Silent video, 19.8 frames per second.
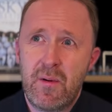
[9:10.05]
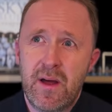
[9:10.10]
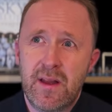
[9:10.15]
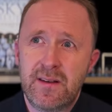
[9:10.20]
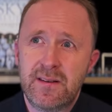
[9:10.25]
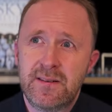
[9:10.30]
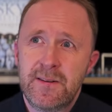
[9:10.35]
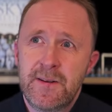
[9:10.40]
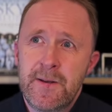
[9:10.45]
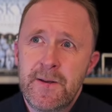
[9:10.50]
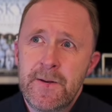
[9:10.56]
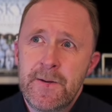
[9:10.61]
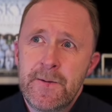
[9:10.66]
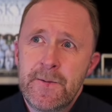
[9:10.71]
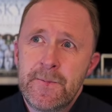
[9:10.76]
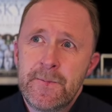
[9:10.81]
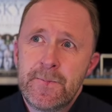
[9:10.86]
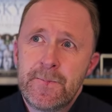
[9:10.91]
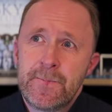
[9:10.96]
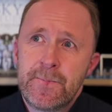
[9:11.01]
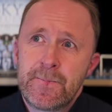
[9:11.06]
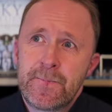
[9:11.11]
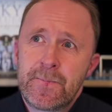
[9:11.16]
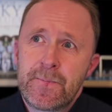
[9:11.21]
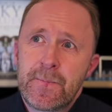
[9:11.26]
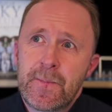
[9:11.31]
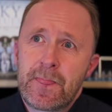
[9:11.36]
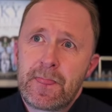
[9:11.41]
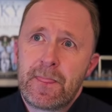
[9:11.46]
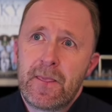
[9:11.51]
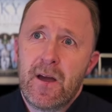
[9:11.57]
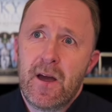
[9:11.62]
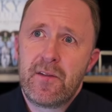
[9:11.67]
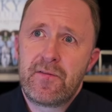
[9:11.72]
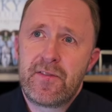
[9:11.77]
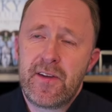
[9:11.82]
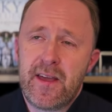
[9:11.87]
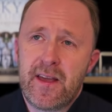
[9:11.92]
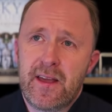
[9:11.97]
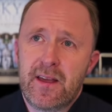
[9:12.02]
And I
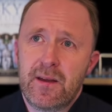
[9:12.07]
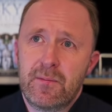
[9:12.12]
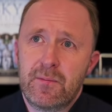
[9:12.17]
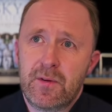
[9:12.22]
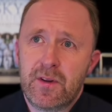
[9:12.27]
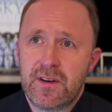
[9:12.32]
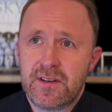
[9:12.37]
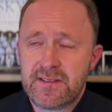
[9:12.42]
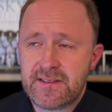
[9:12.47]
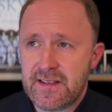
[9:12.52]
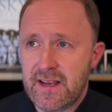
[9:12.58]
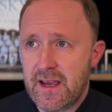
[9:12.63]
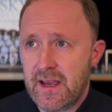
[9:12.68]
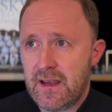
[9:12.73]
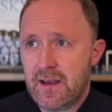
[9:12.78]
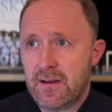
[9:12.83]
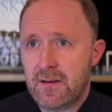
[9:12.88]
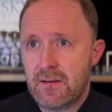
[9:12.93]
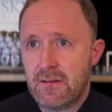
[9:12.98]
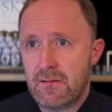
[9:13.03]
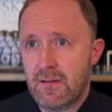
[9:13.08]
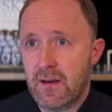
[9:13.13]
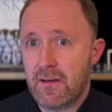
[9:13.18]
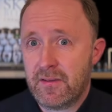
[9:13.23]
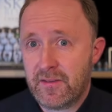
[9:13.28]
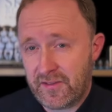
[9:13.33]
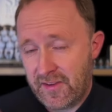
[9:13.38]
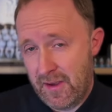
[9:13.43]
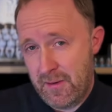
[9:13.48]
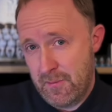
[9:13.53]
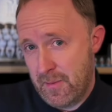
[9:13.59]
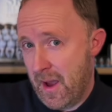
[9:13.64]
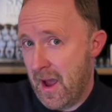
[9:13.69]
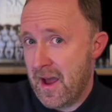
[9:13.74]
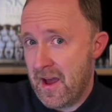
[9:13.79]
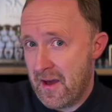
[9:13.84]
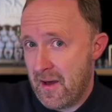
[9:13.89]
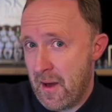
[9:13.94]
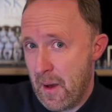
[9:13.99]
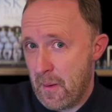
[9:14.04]
think, and we're going to say saying about
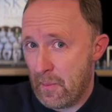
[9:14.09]
a